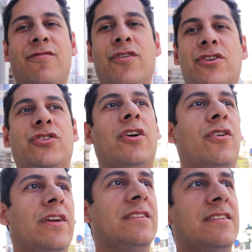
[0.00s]
a free
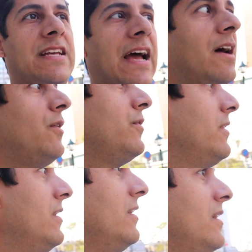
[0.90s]
shuttle into town.
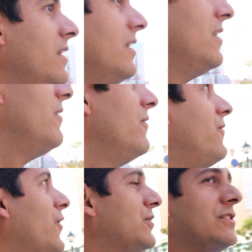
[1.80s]

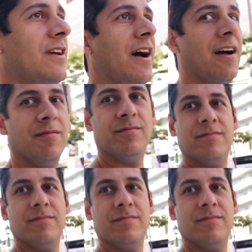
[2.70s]
First stop,